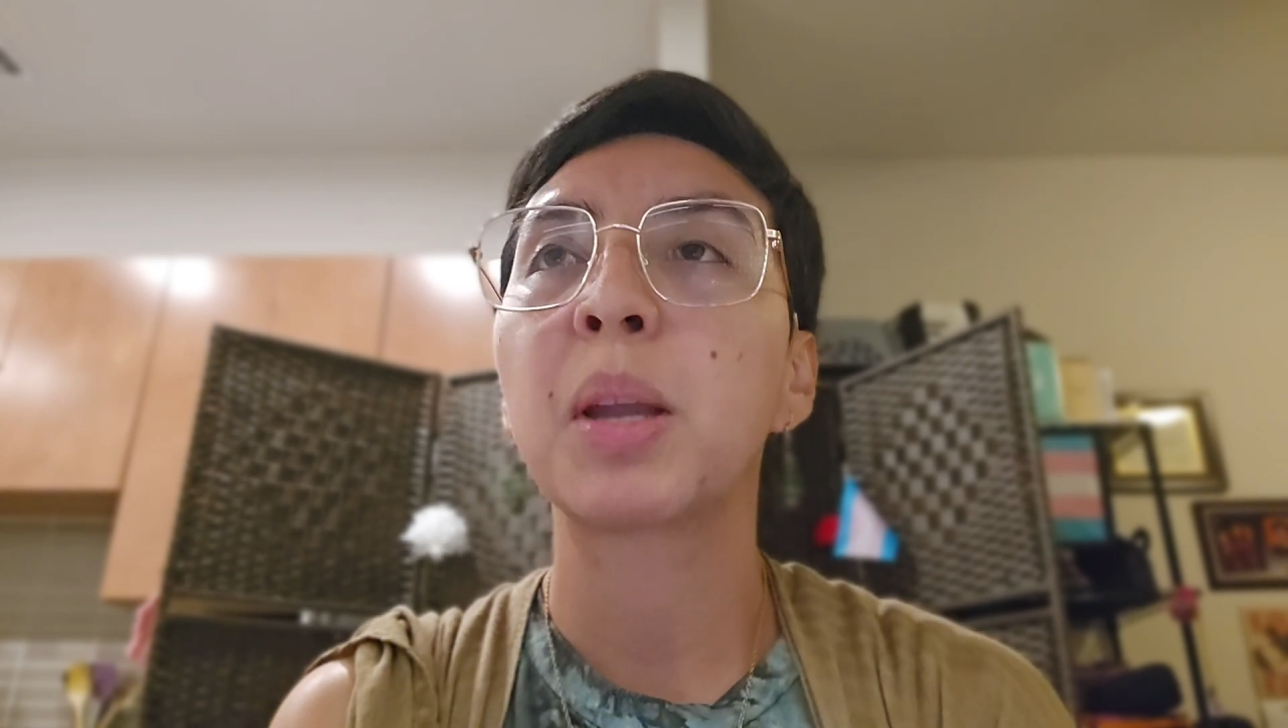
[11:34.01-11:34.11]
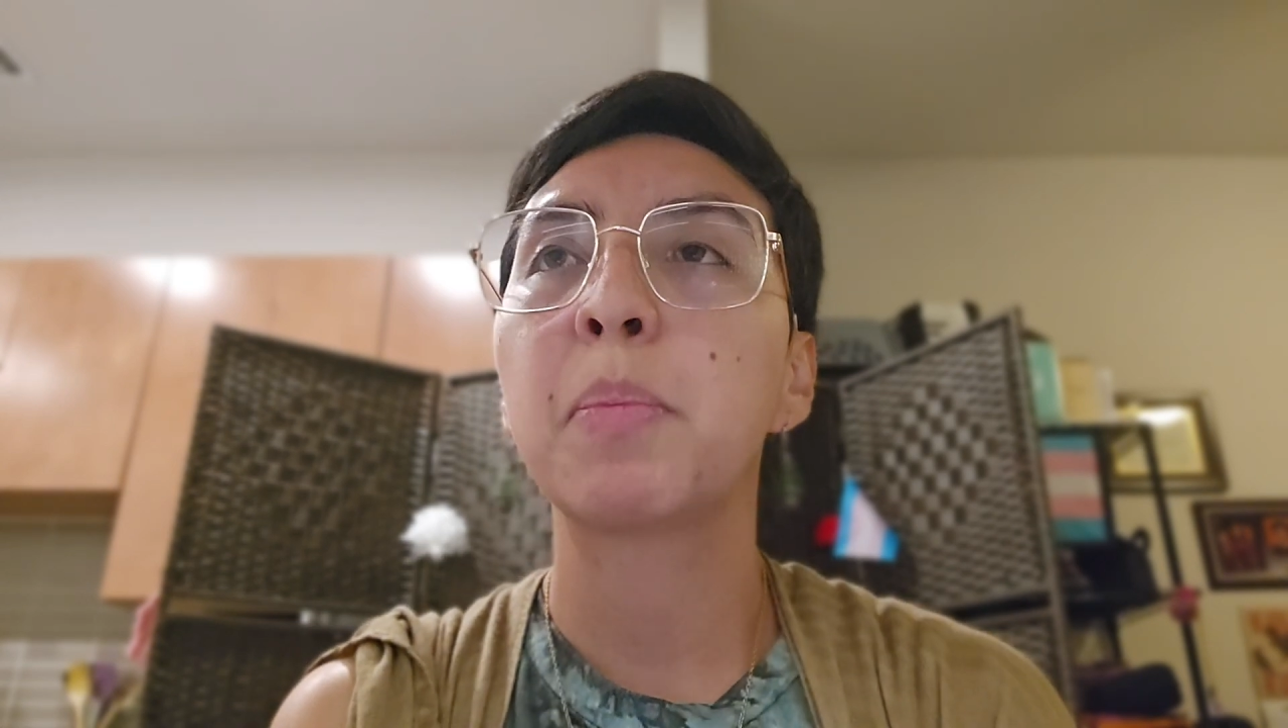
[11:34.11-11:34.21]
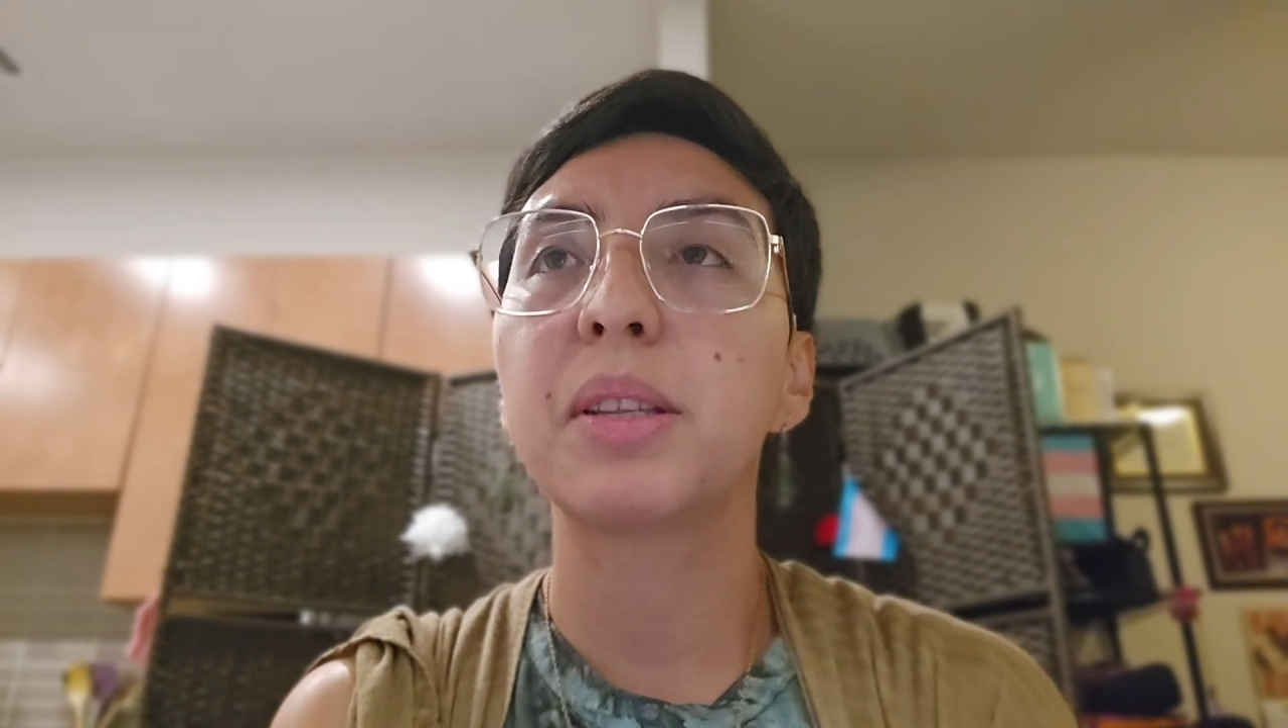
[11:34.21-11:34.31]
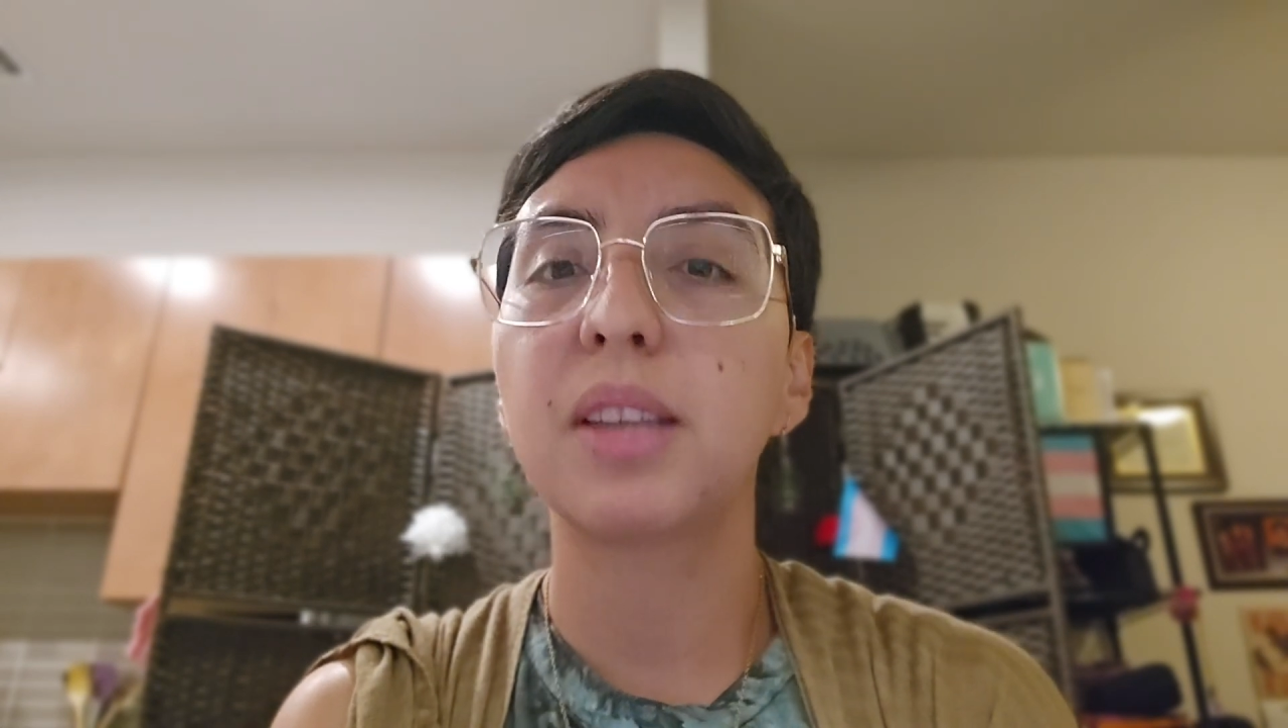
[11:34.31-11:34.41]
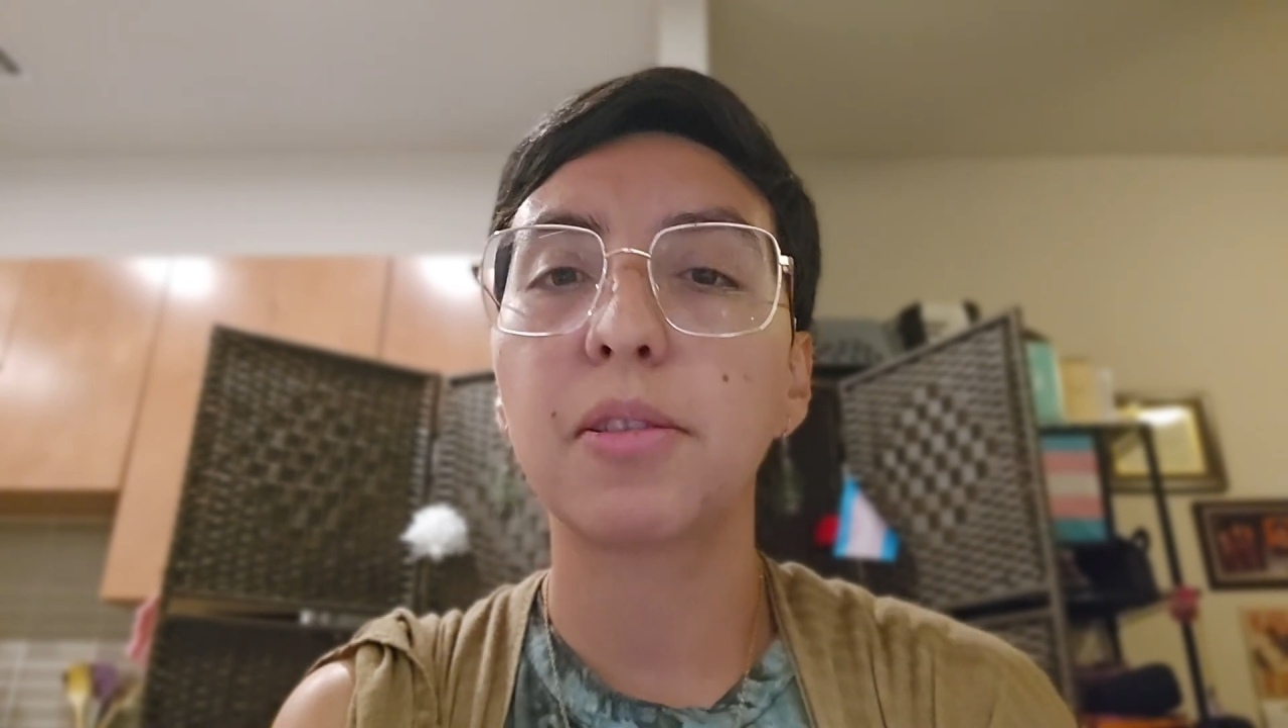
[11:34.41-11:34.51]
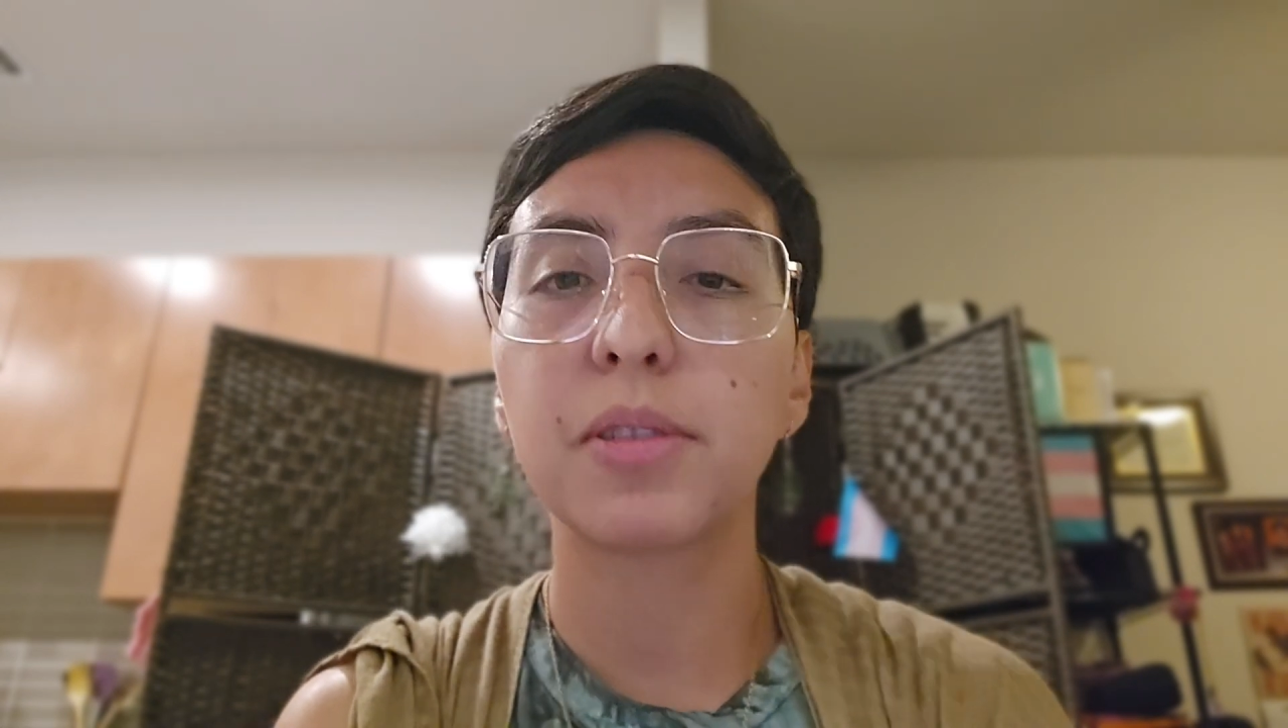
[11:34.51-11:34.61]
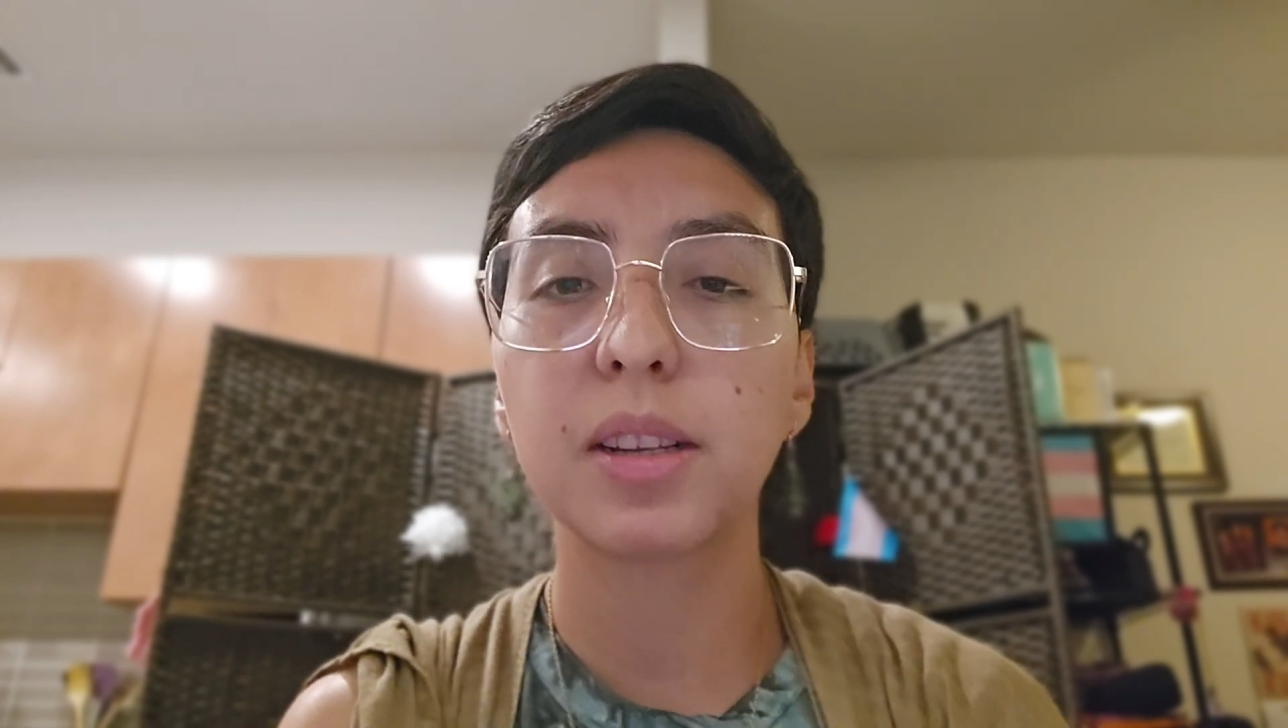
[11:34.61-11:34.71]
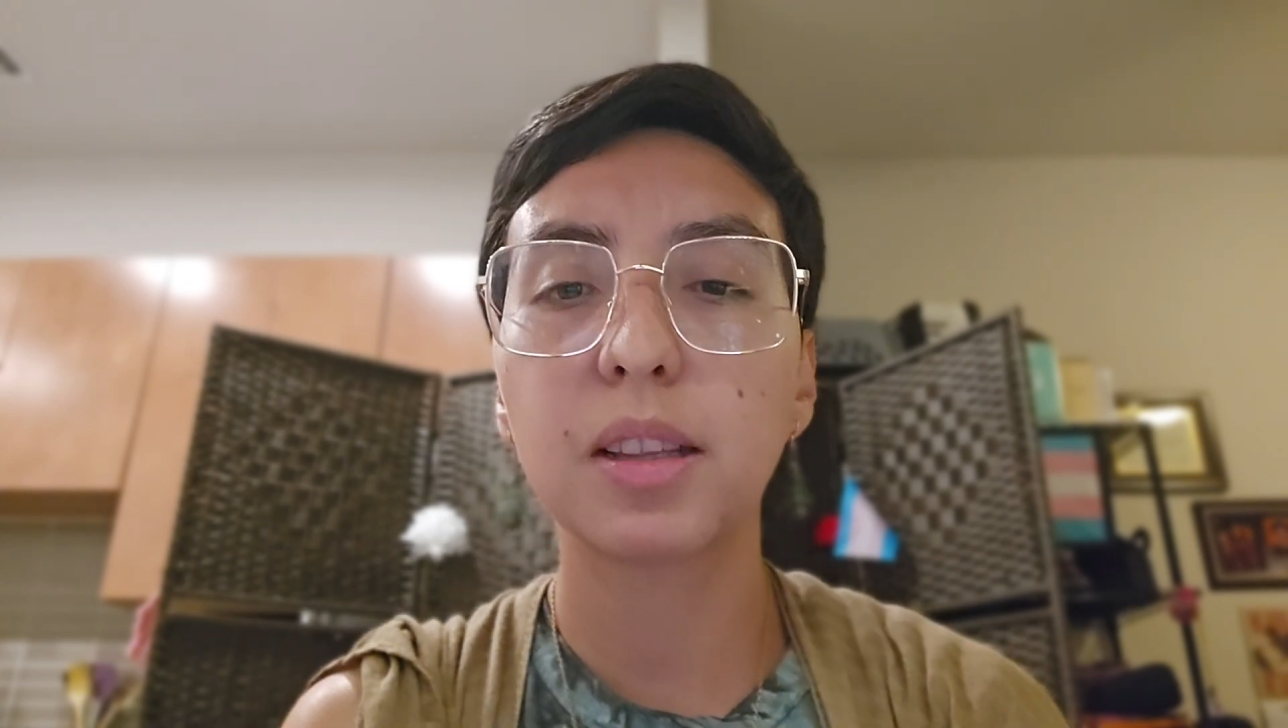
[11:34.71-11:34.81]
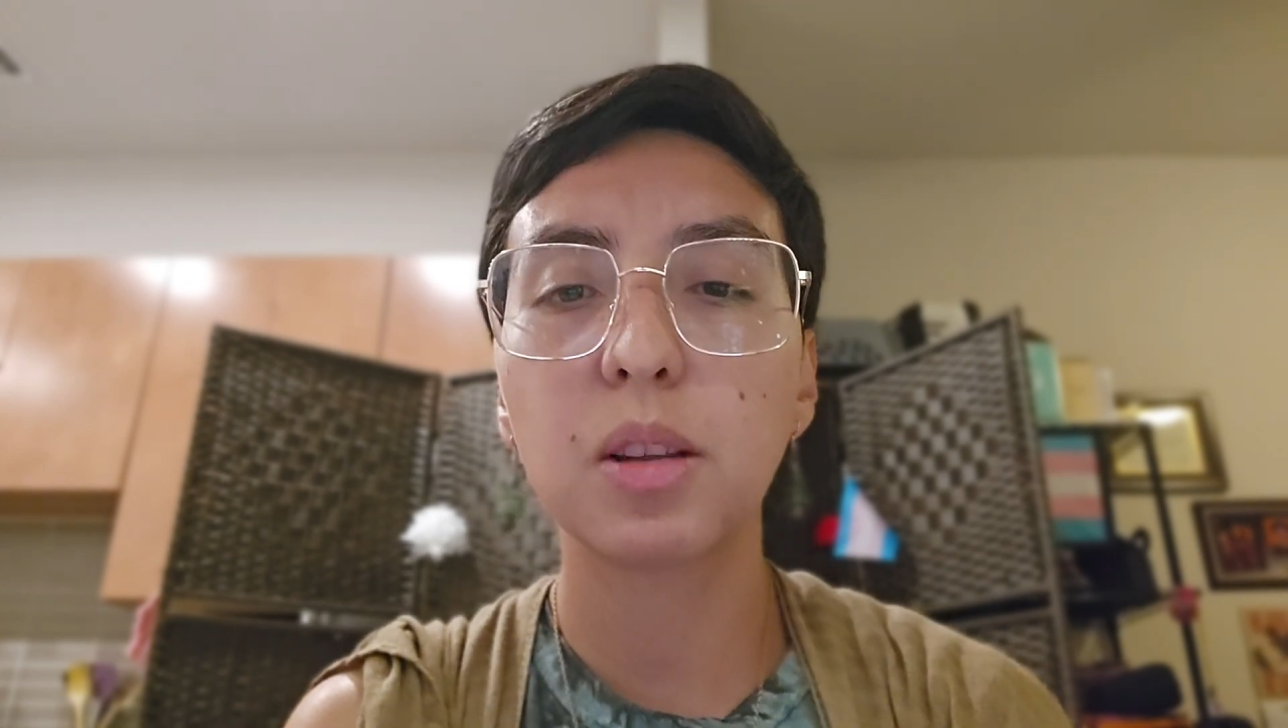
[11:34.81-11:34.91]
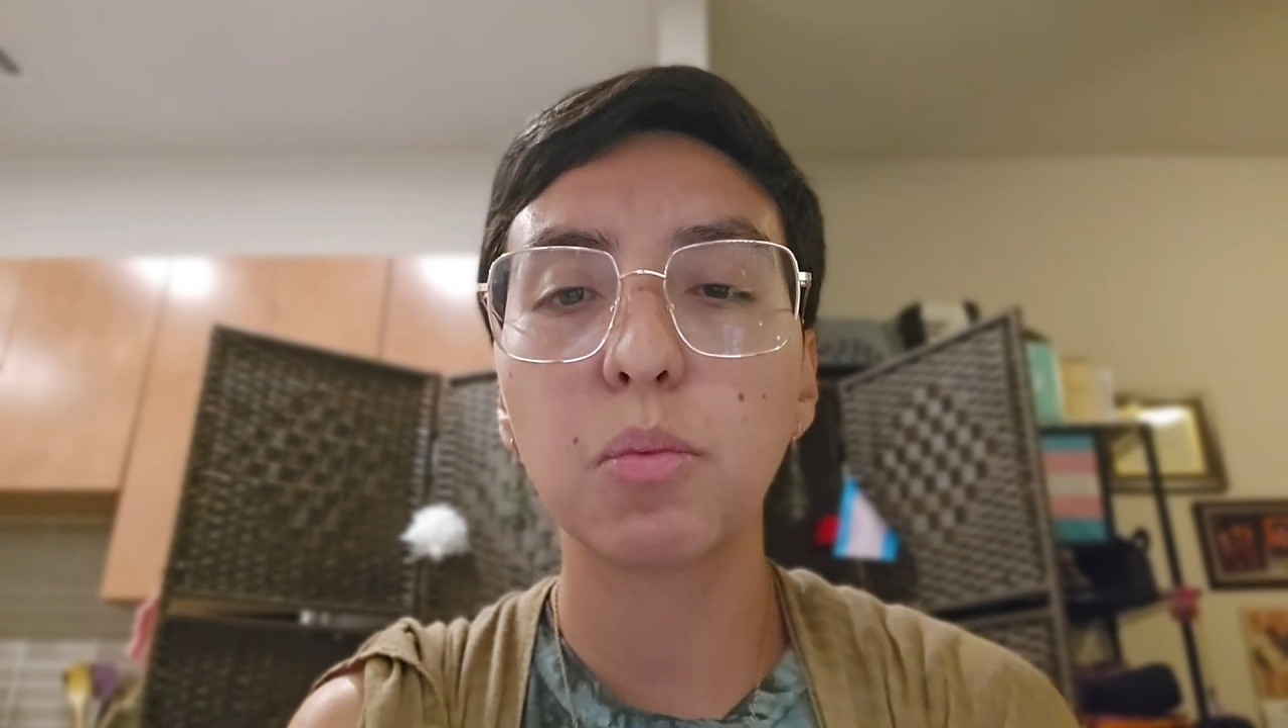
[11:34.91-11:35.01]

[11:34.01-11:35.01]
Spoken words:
but definitely